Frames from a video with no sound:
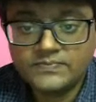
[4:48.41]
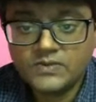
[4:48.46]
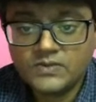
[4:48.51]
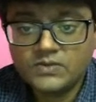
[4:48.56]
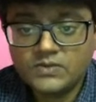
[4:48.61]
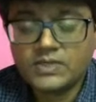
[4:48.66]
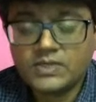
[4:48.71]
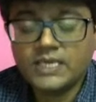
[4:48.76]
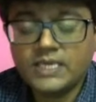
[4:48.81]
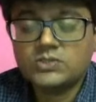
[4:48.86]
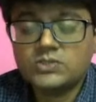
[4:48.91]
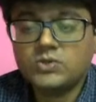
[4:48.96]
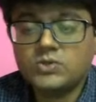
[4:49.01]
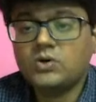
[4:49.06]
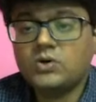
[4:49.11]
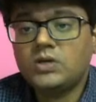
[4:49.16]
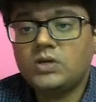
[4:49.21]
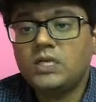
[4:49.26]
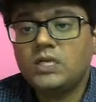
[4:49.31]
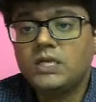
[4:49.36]
Okay,
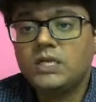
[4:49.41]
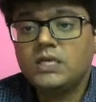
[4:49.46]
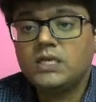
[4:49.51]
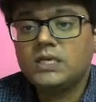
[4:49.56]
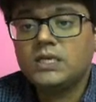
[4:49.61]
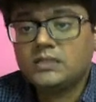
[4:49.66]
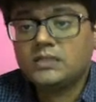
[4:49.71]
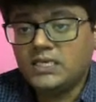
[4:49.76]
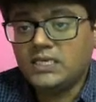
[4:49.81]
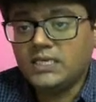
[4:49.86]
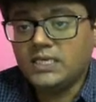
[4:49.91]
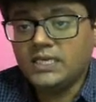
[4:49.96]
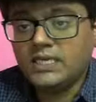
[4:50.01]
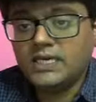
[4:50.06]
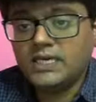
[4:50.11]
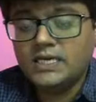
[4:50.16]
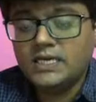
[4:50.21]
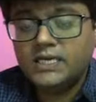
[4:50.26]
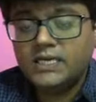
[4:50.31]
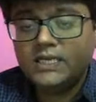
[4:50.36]
so
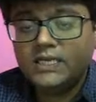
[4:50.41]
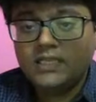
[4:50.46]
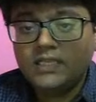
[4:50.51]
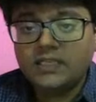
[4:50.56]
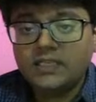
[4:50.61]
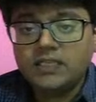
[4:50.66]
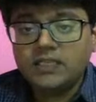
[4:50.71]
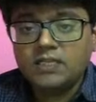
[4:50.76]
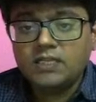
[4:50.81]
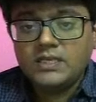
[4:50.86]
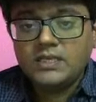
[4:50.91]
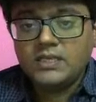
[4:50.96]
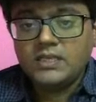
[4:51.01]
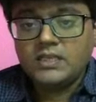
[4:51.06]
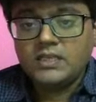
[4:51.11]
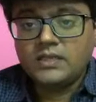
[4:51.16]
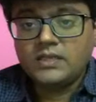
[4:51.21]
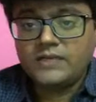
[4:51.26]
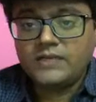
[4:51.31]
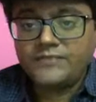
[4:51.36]
the
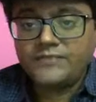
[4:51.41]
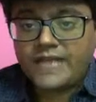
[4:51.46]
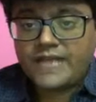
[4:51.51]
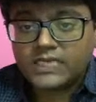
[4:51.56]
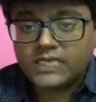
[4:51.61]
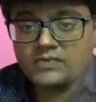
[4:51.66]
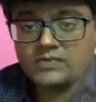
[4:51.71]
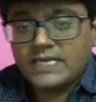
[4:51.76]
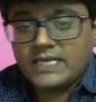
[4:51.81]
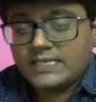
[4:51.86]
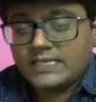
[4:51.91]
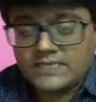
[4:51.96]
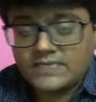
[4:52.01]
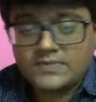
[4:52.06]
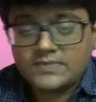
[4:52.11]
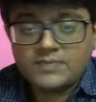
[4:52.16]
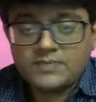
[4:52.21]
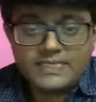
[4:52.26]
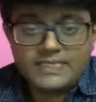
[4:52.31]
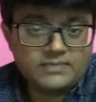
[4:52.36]
refractive index of the
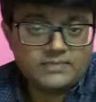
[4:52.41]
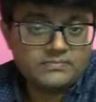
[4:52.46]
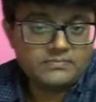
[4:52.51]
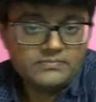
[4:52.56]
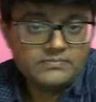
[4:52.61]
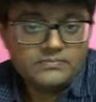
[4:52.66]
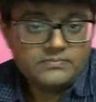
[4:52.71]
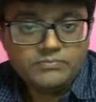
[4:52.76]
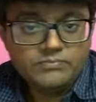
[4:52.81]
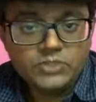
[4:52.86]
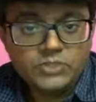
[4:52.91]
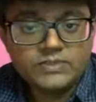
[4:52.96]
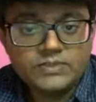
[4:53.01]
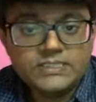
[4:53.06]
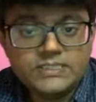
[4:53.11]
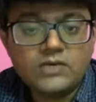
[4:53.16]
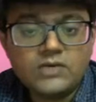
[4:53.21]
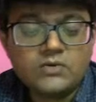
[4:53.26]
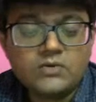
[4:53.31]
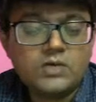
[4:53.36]
prism, mu is
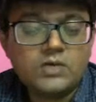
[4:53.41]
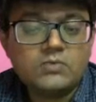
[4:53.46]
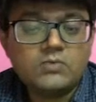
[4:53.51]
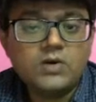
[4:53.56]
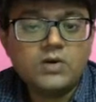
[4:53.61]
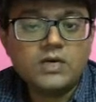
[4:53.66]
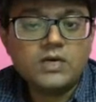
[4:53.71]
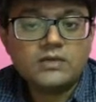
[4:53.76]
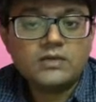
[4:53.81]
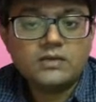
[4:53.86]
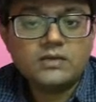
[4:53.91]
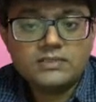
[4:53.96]
equal to what?